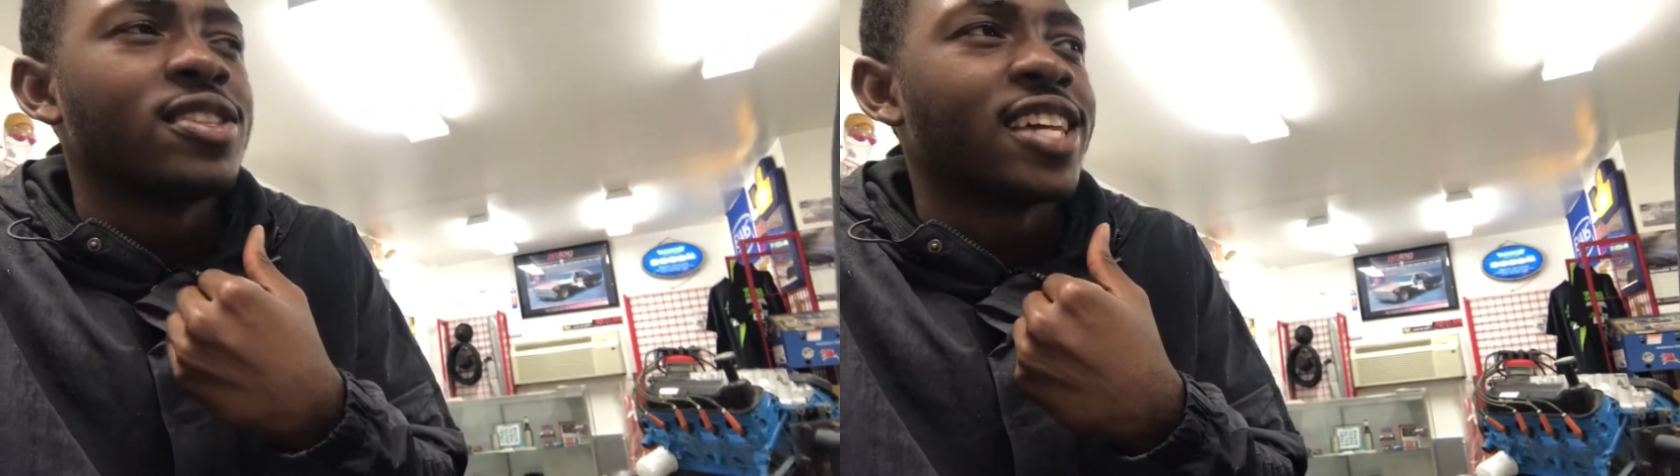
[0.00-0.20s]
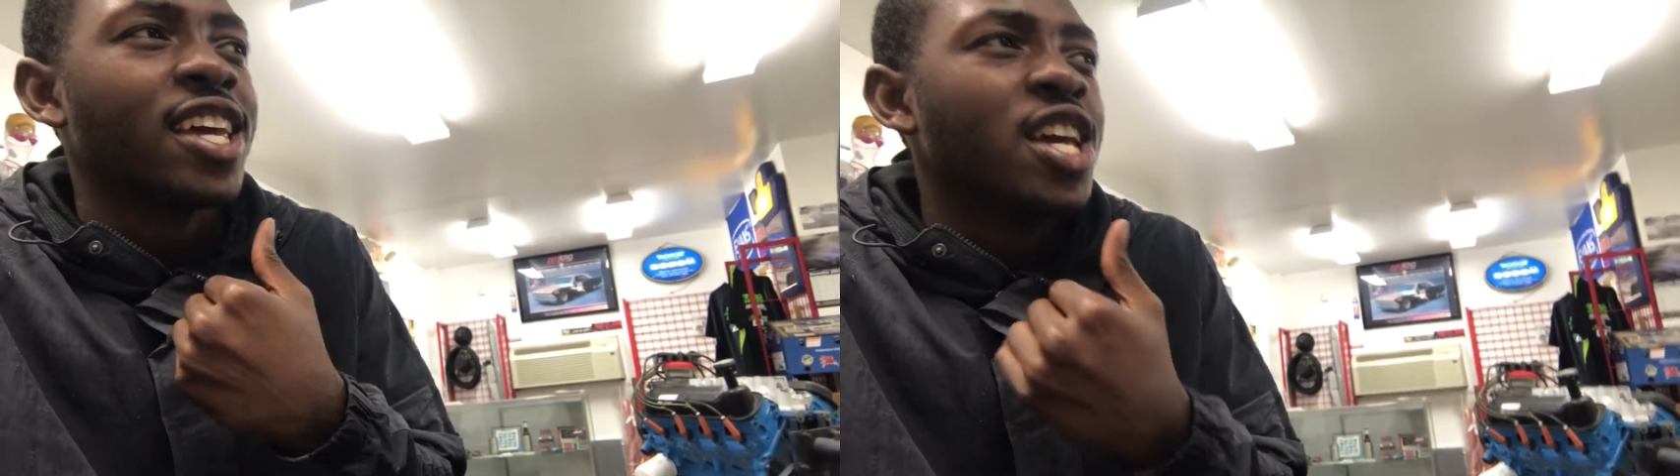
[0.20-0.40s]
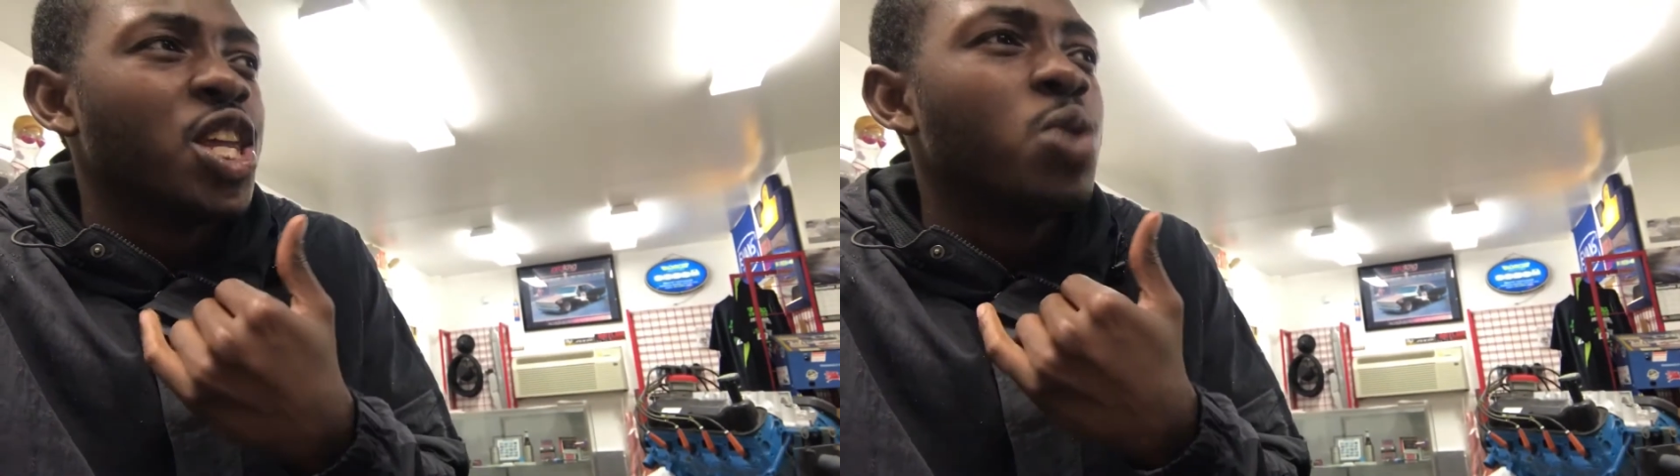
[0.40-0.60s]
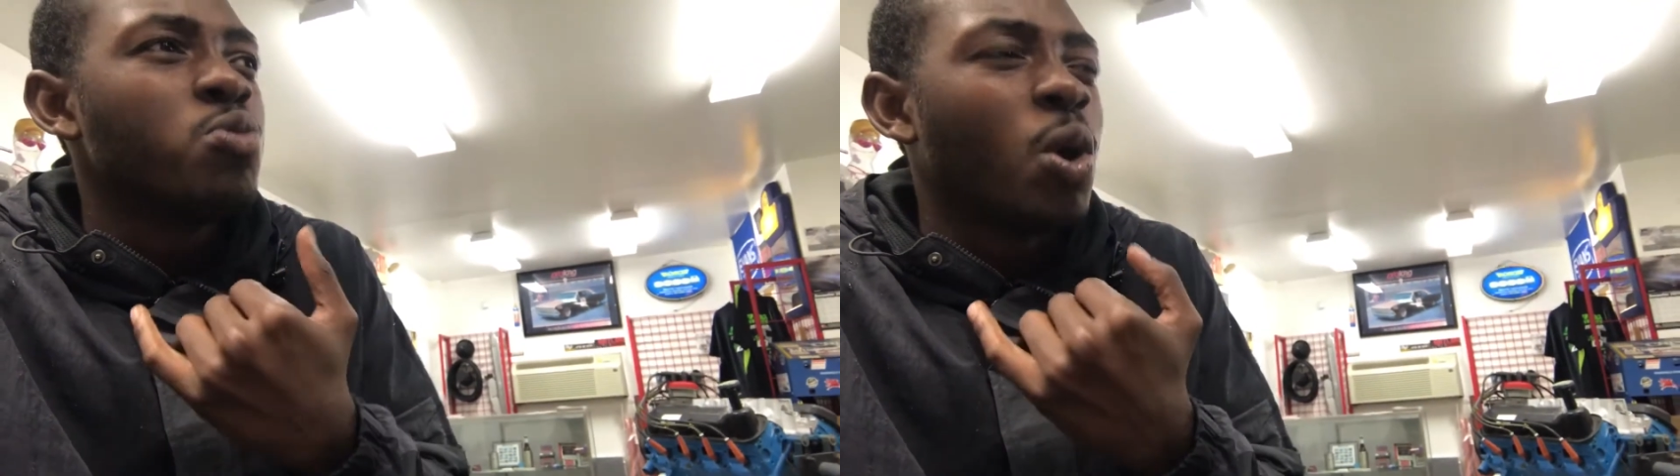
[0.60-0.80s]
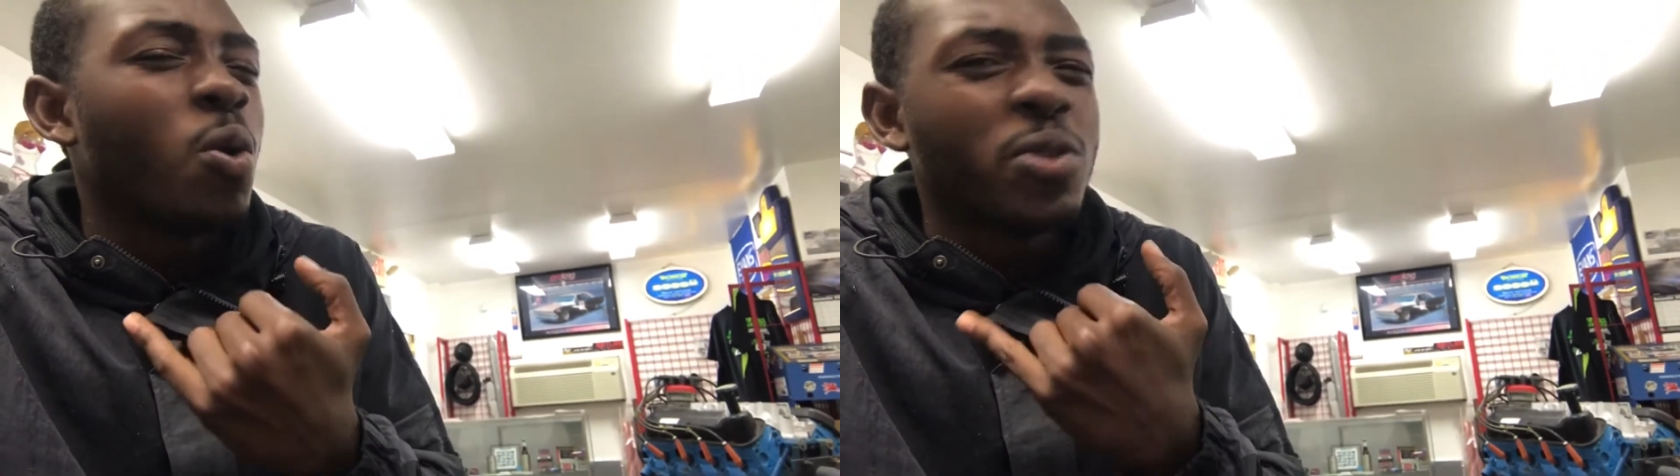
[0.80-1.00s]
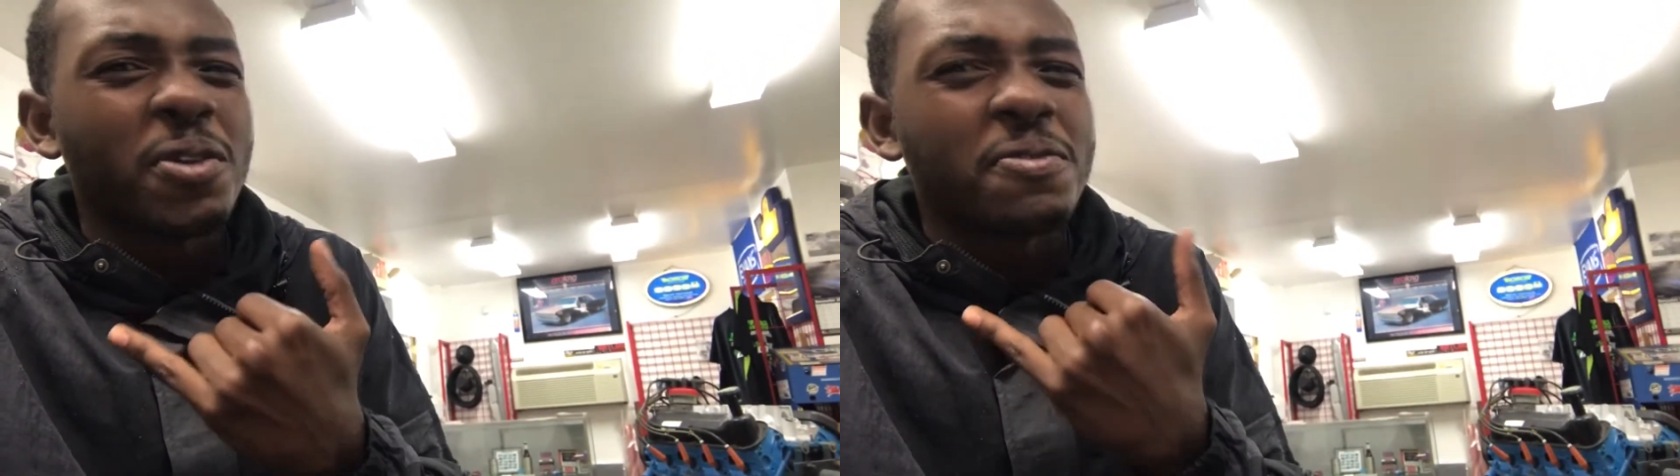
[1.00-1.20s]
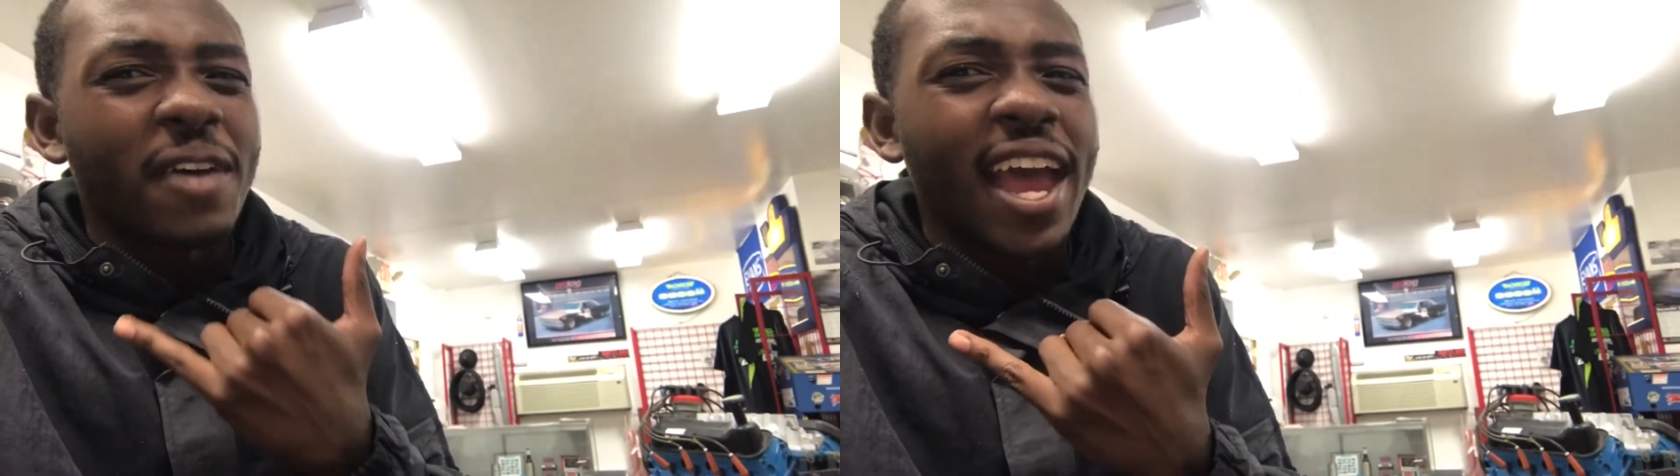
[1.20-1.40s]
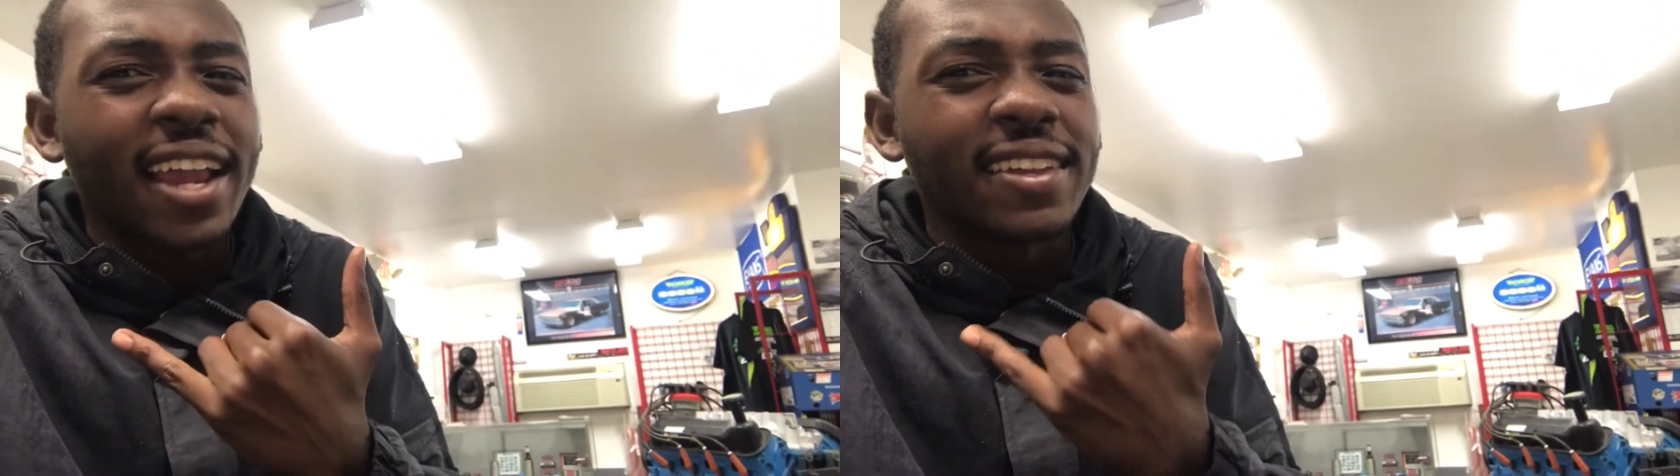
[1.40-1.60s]
And it's like, you know, they're
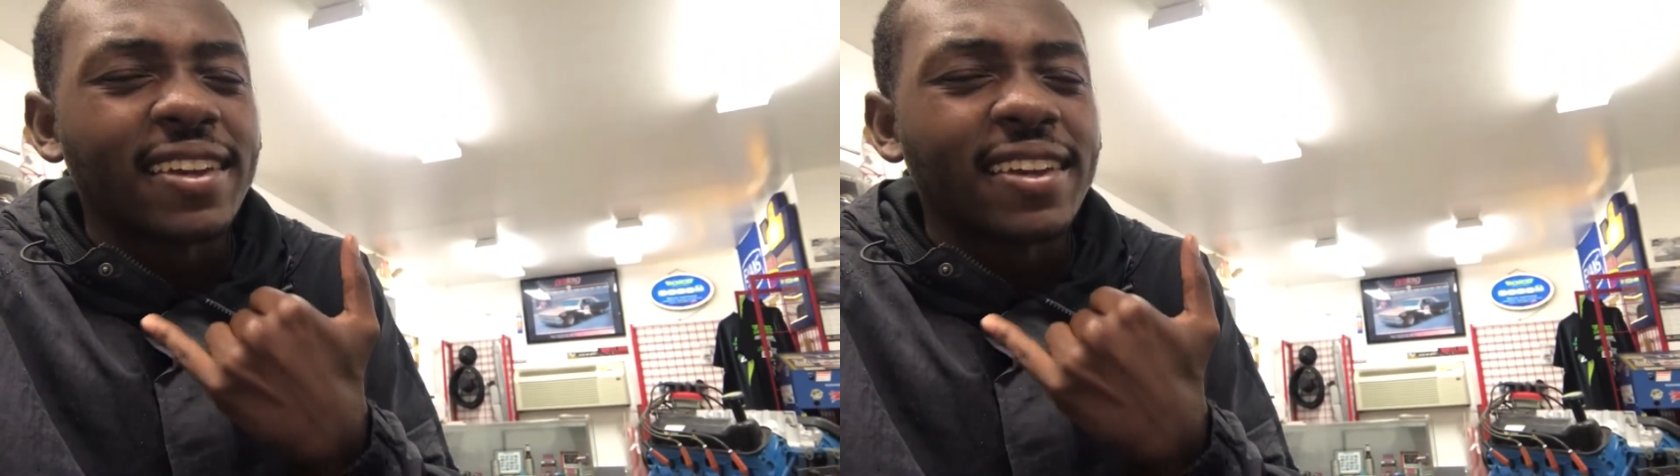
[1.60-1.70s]
fat because